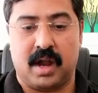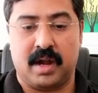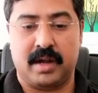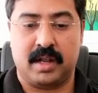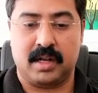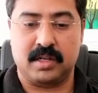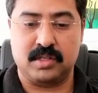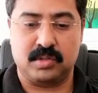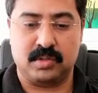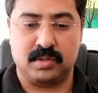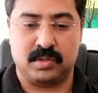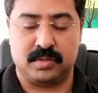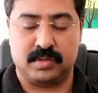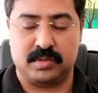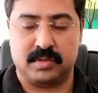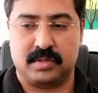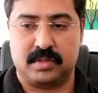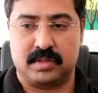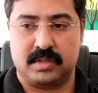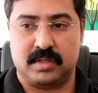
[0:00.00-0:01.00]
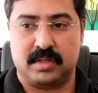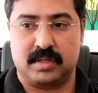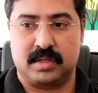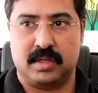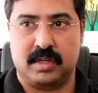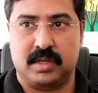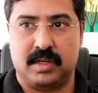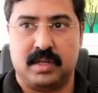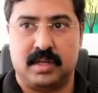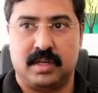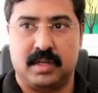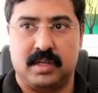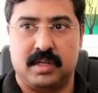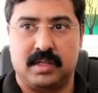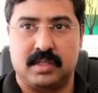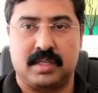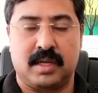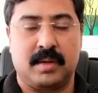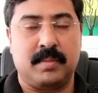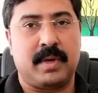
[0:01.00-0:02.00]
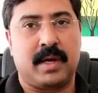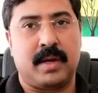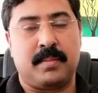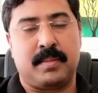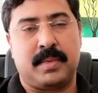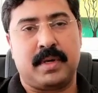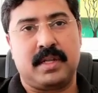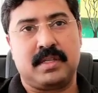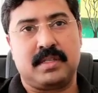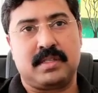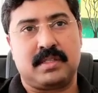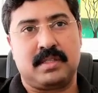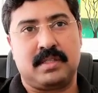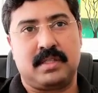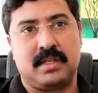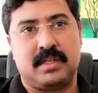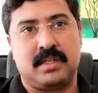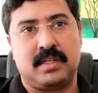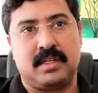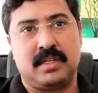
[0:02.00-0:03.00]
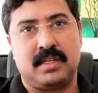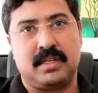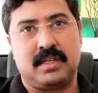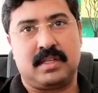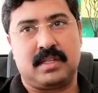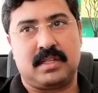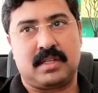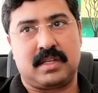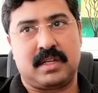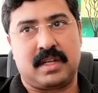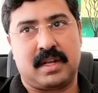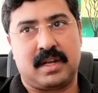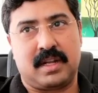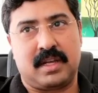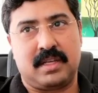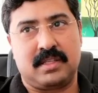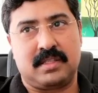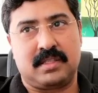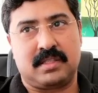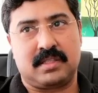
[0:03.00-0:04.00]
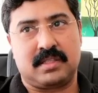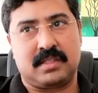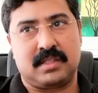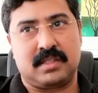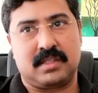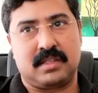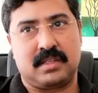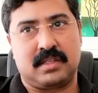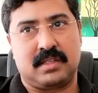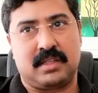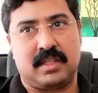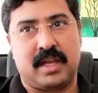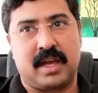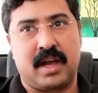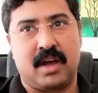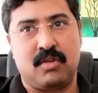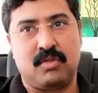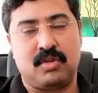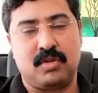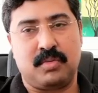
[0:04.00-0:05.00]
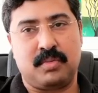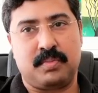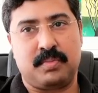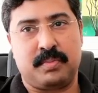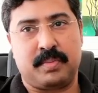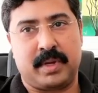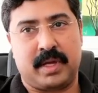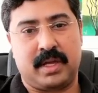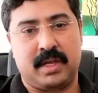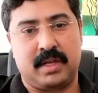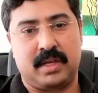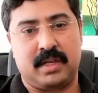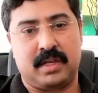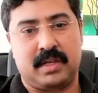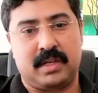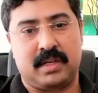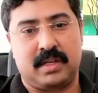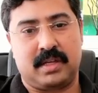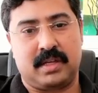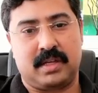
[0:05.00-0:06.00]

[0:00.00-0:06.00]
And also some companies they didn't realize they have to pay